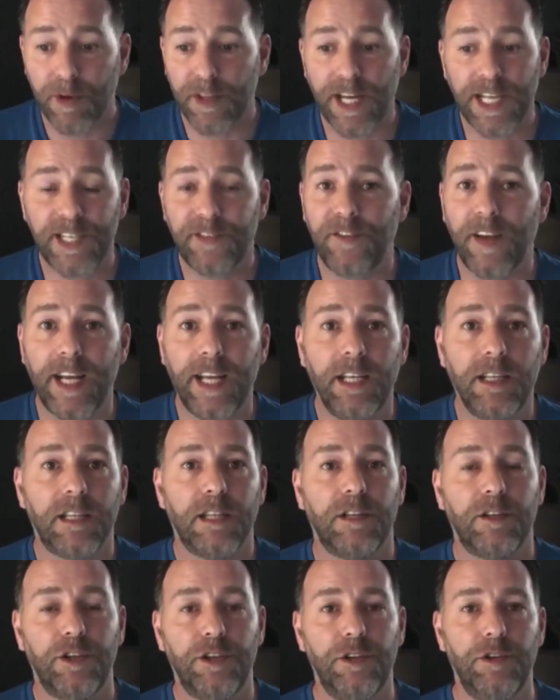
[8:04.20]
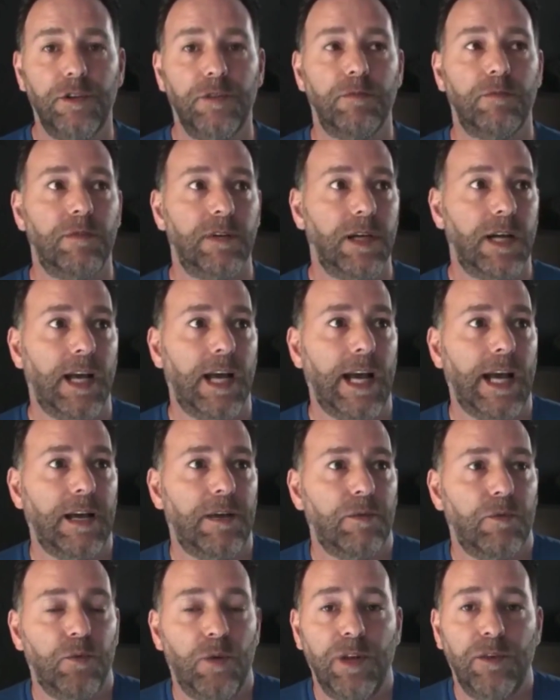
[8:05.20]
But that's fine. You,
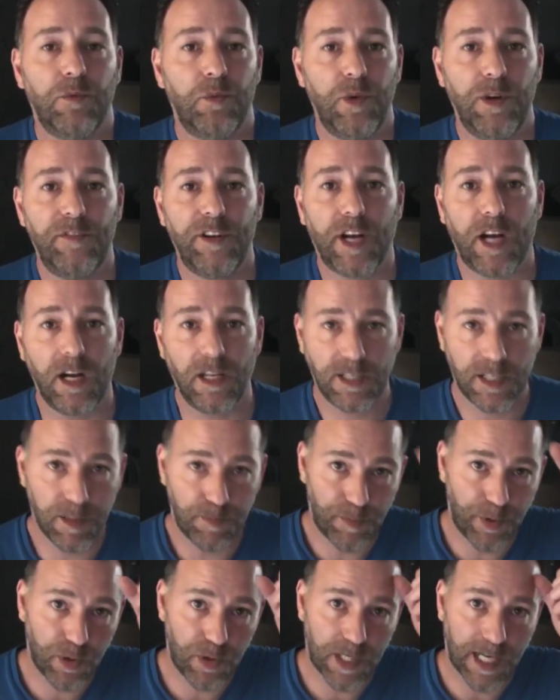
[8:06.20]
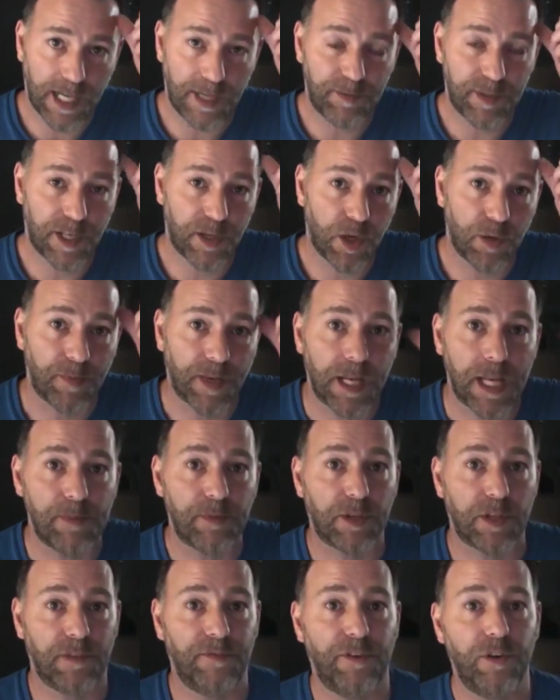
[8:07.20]
with, with regards to the programs and not being
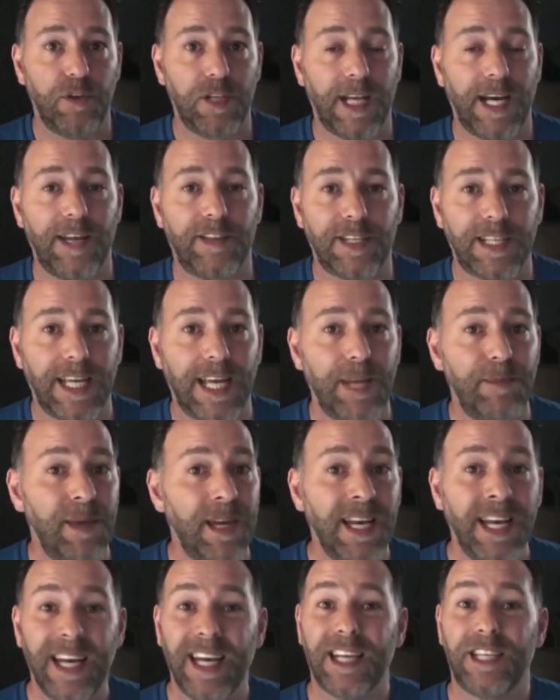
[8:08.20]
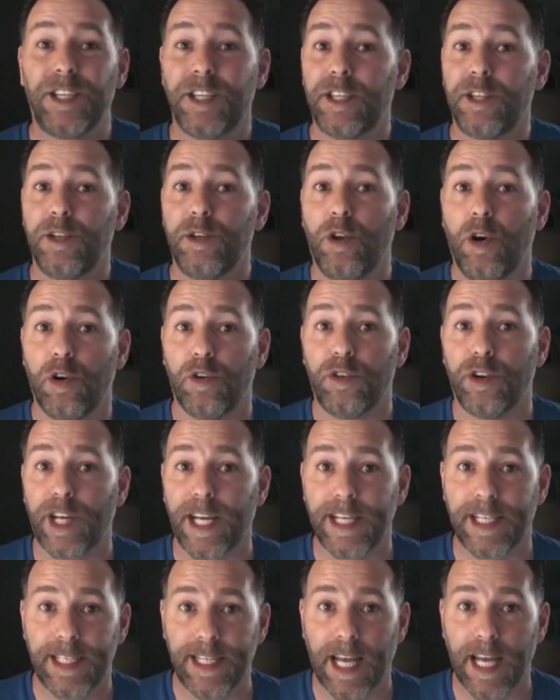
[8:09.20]
able to afford it at the time, it's just not the
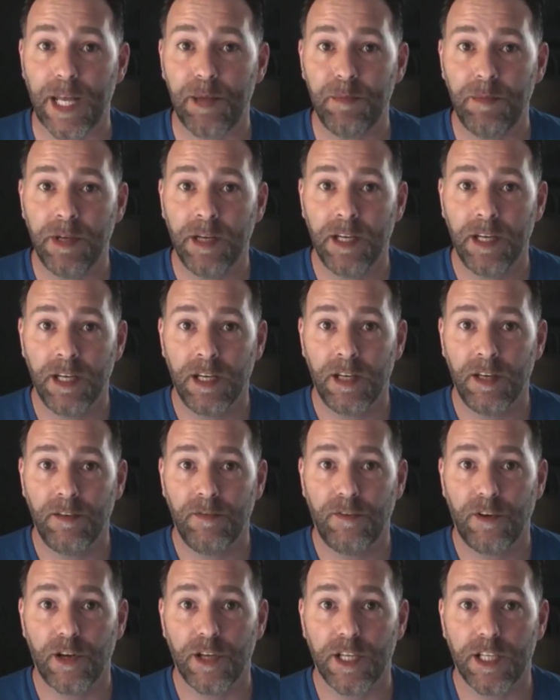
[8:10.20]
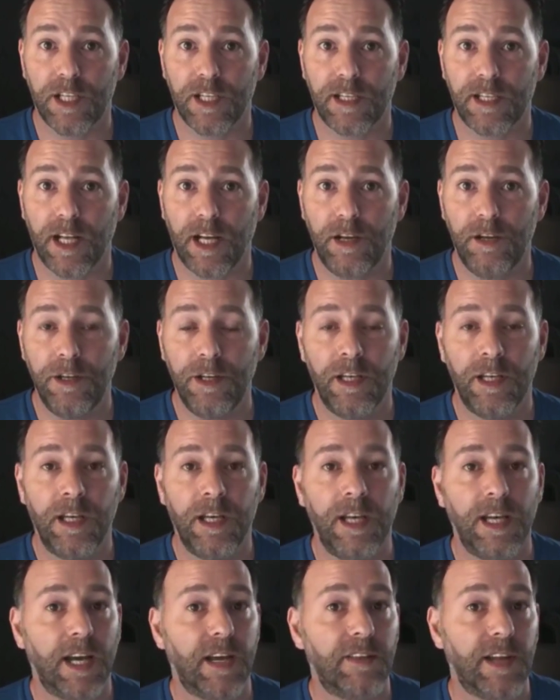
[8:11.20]
right time for you just now.
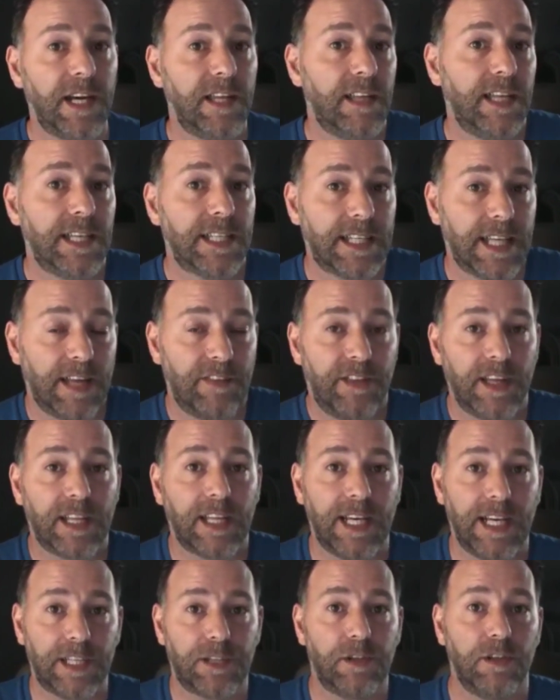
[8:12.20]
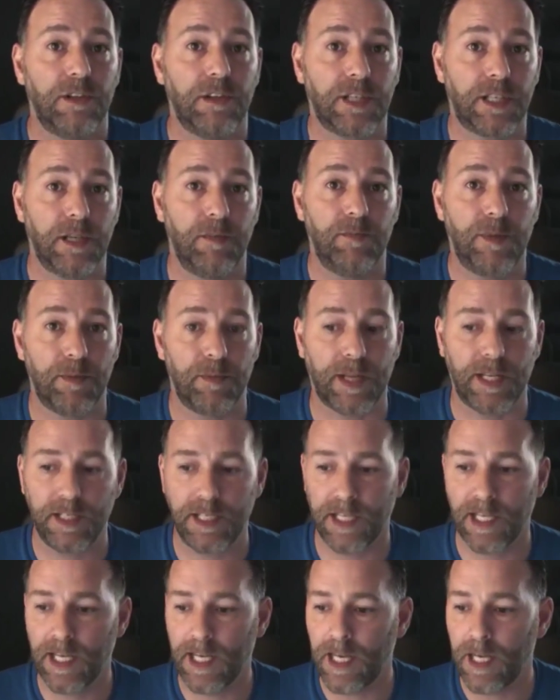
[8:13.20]
And that, that's, I think that's all it simply
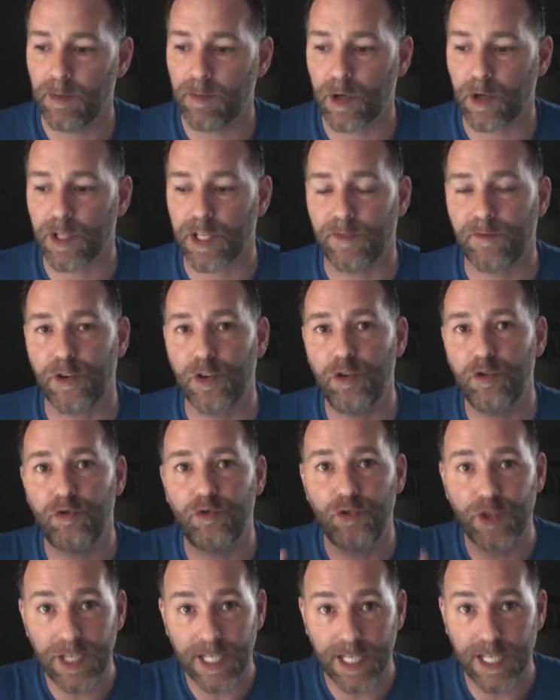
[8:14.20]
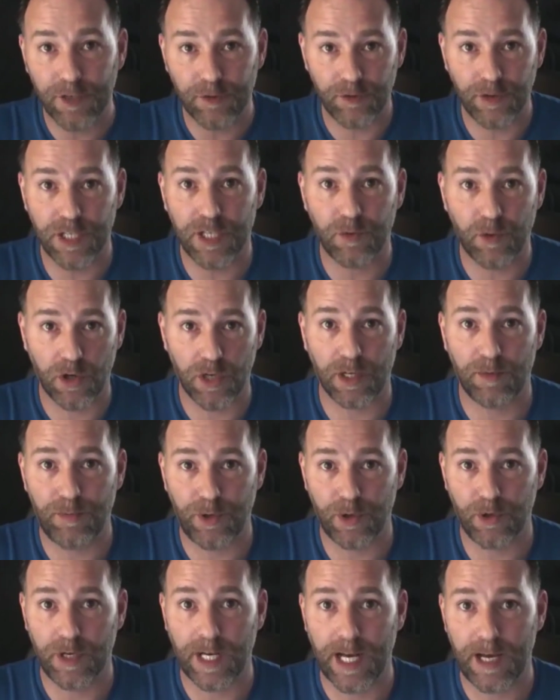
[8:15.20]
means. Because if you really, really want a
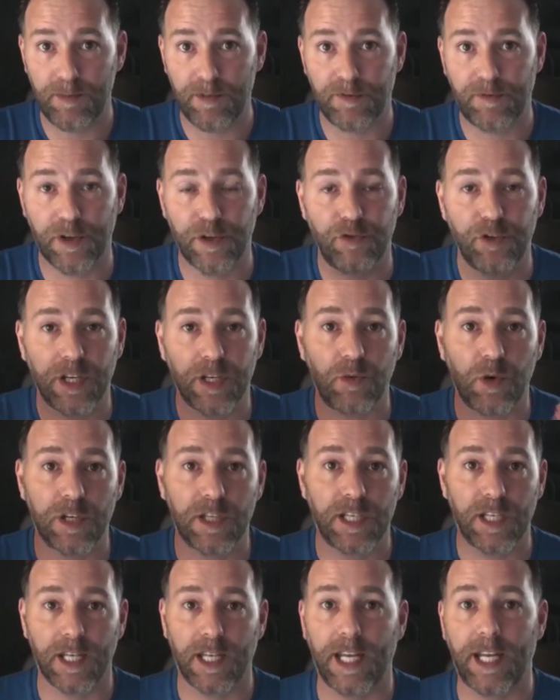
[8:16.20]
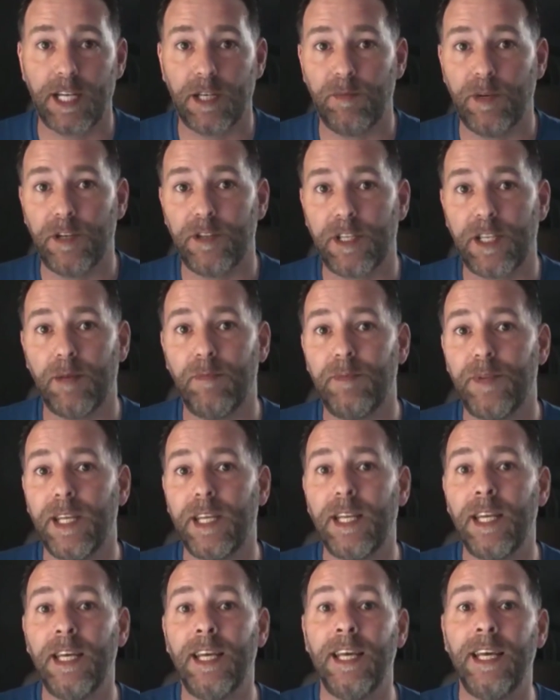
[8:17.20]
program, if you really want to learn about
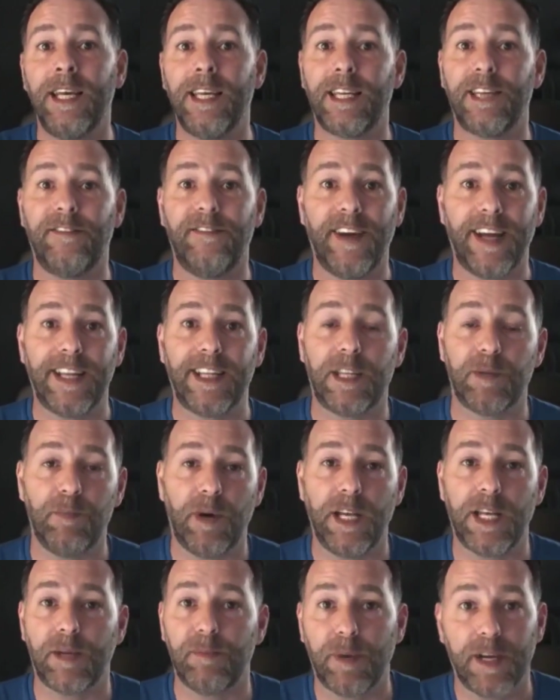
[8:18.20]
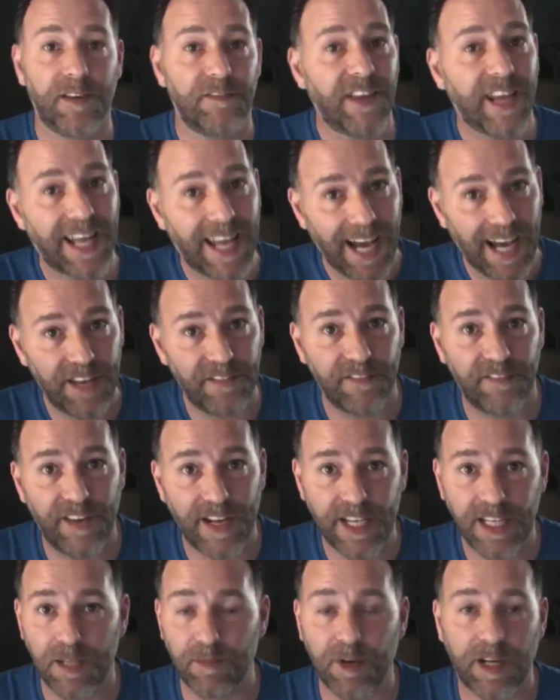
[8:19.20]
something, you find the money. But if you can't
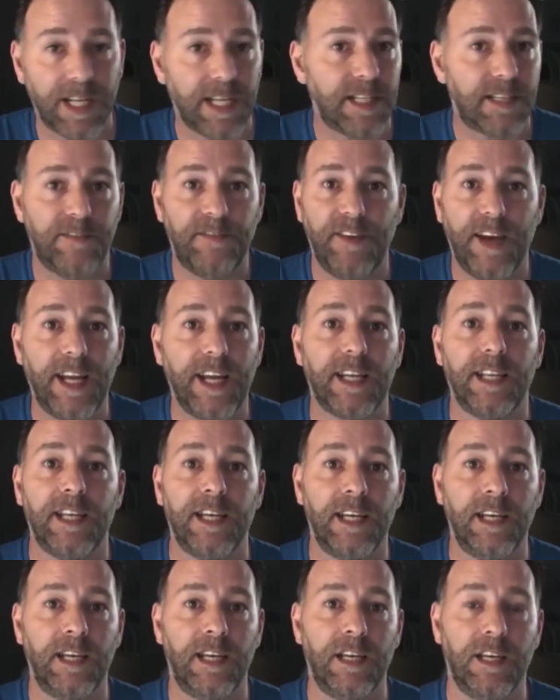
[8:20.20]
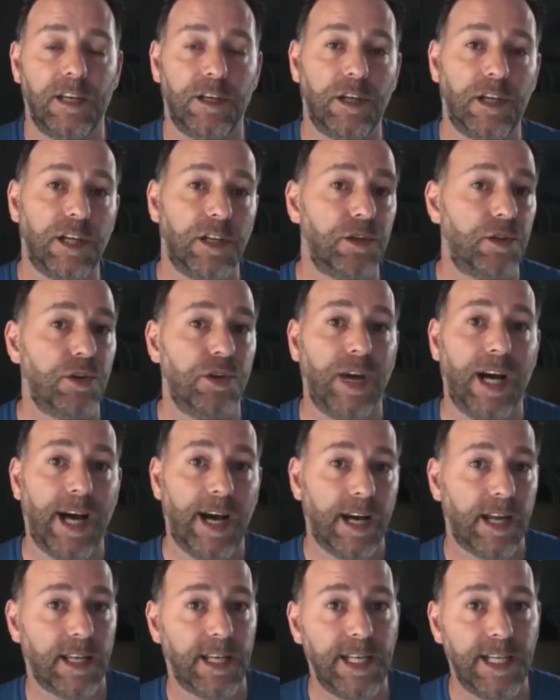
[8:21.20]
find the money, it's fine. You can do it
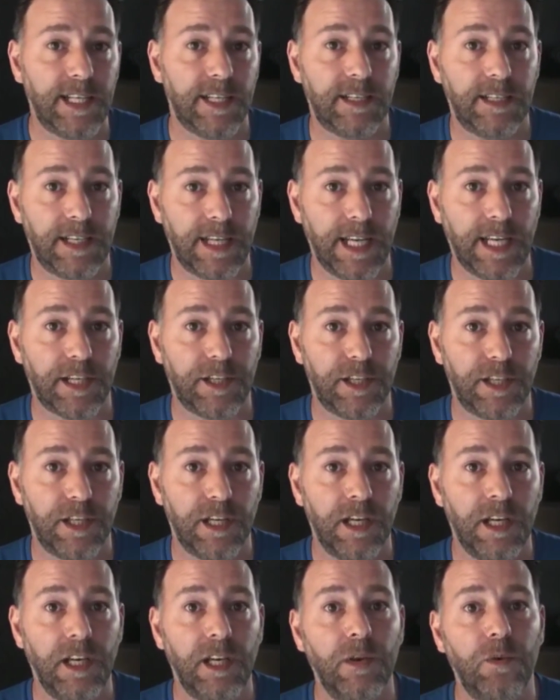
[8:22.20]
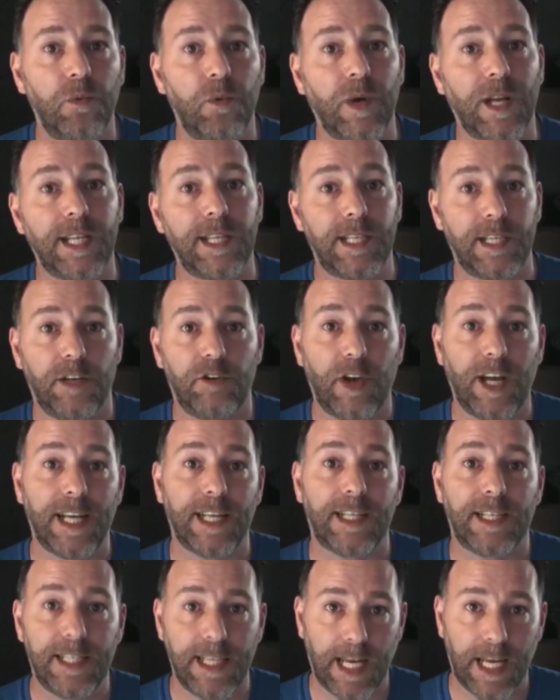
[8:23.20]
at a later stage when it's the
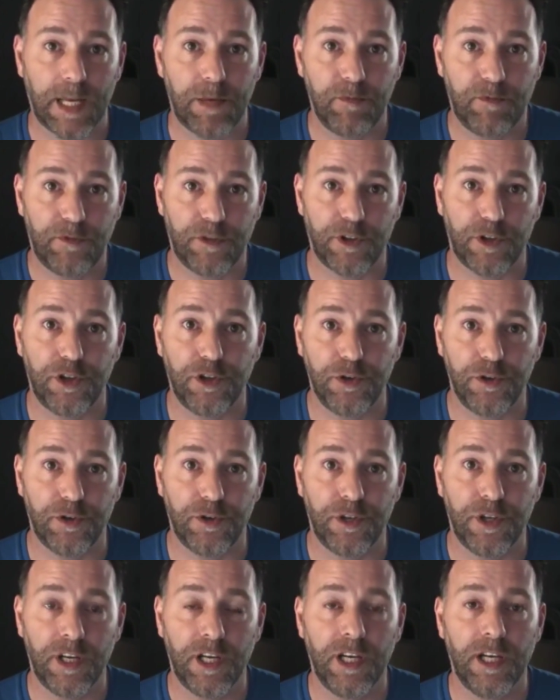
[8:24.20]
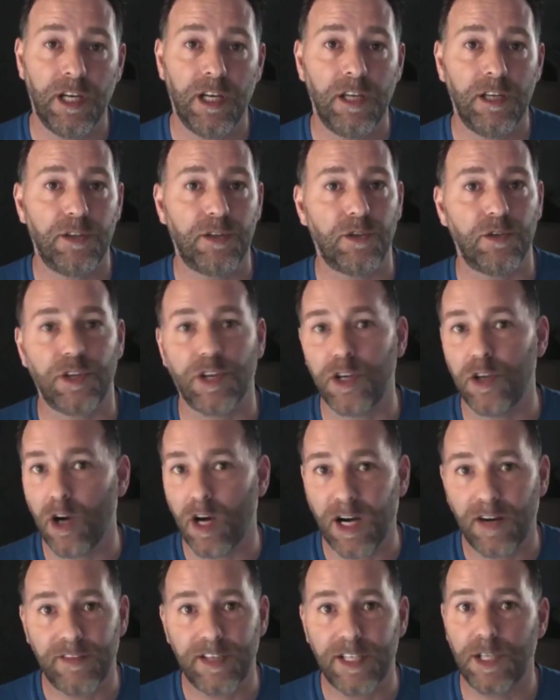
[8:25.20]
right time for you. So you're
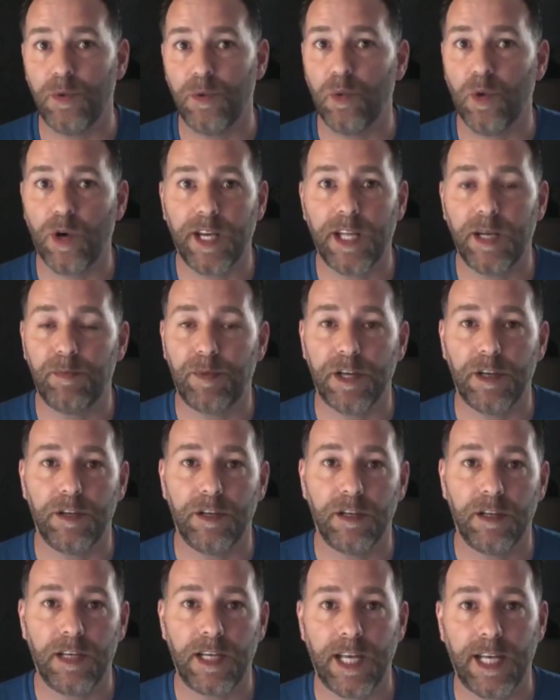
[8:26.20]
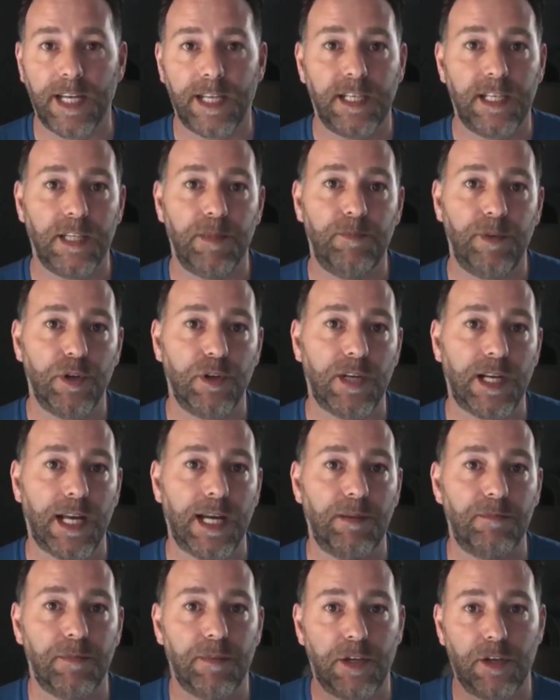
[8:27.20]
not having to worry about getting into the
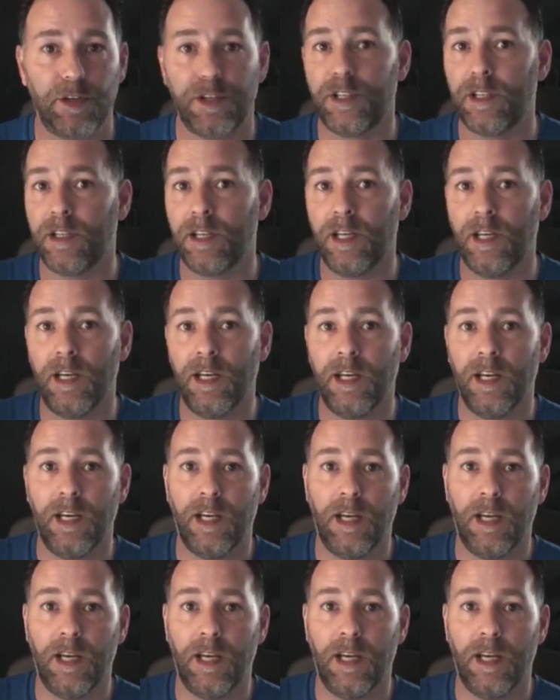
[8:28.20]
program because